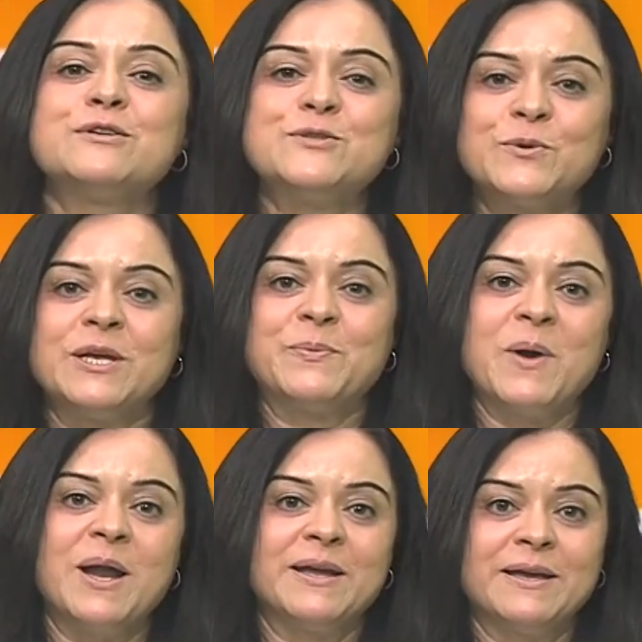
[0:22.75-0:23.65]
Sudhir
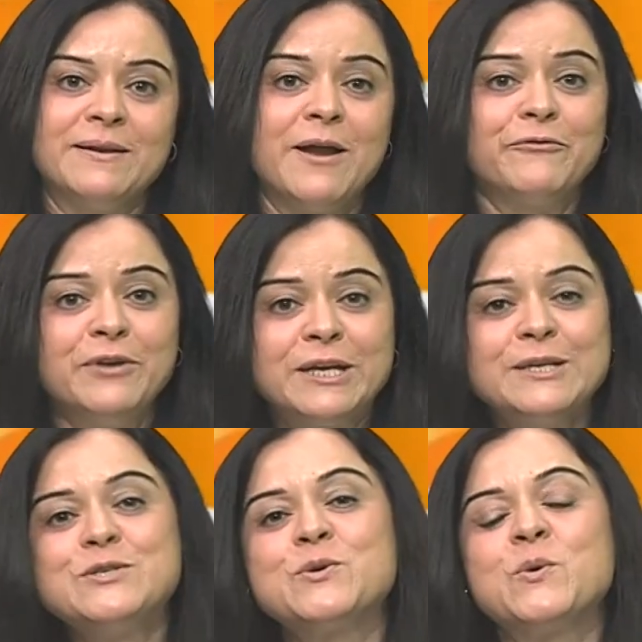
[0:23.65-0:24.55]
Parikh in our
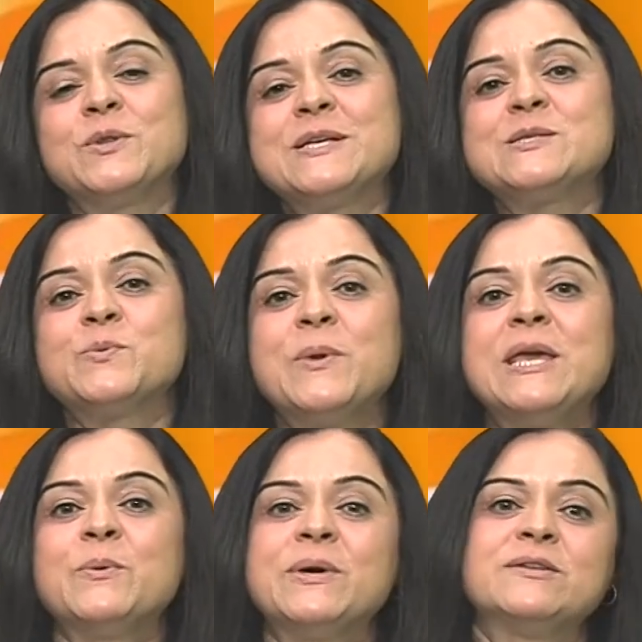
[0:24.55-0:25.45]
weekly show this
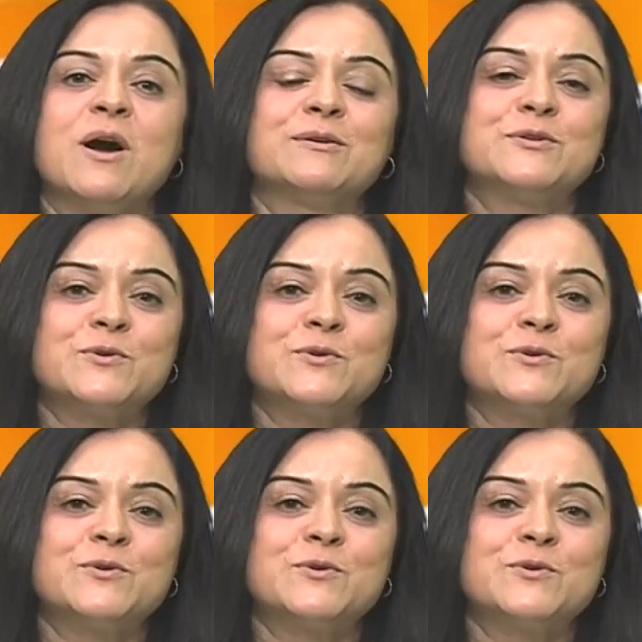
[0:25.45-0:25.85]
week with Dr.